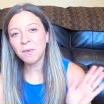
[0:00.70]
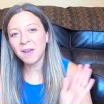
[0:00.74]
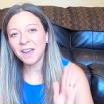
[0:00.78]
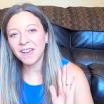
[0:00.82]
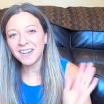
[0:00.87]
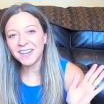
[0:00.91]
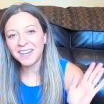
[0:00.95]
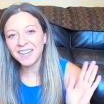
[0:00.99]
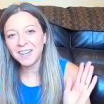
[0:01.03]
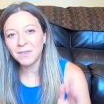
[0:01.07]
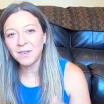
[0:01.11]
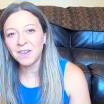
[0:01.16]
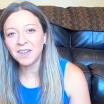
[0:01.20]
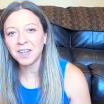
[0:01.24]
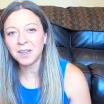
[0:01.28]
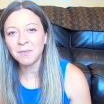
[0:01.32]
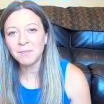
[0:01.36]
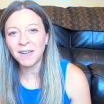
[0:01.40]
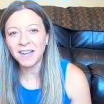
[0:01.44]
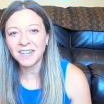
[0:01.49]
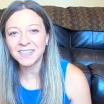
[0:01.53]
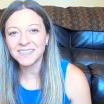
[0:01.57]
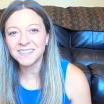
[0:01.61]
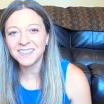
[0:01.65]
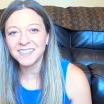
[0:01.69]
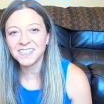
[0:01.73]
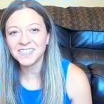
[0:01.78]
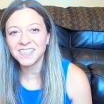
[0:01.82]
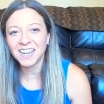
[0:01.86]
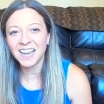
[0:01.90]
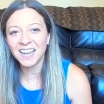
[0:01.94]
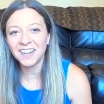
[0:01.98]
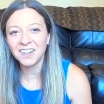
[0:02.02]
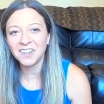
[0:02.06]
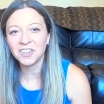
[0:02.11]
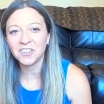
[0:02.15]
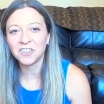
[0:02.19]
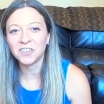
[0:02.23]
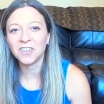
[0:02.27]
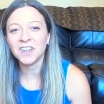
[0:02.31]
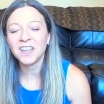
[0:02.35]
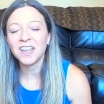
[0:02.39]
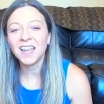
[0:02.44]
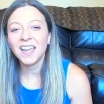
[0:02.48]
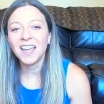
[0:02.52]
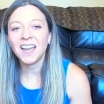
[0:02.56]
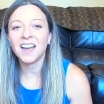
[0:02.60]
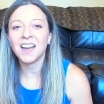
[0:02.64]
everybody, welcome back to the channel.
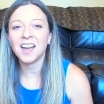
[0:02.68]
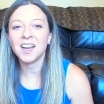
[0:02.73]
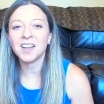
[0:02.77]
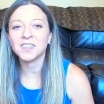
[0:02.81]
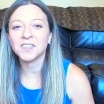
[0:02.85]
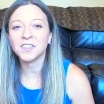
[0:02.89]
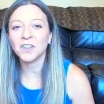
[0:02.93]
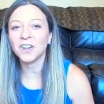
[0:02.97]
Uh,